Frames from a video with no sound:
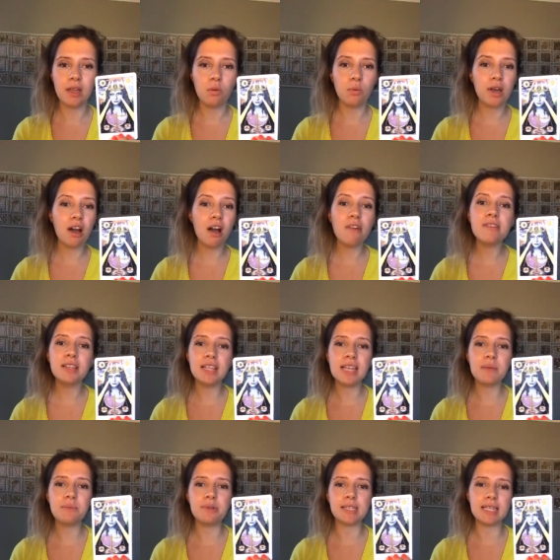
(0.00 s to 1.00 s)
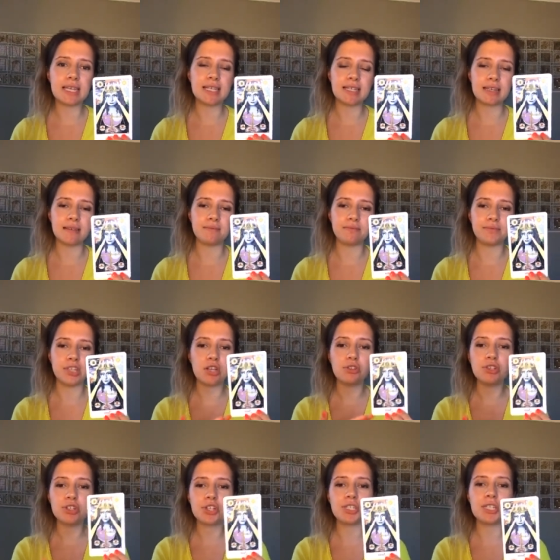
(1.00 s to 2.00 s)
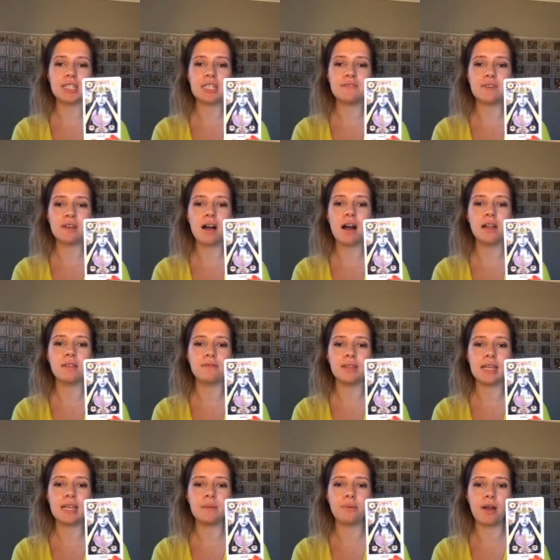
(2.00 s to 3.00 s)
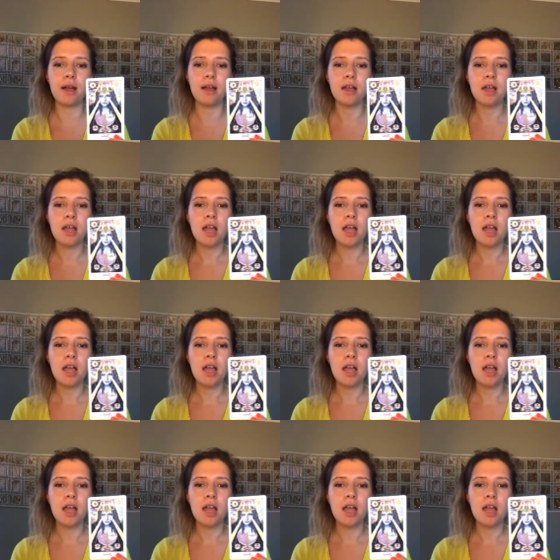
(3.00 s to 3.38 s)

We are in Libra season. You know, justice is for card of Libra.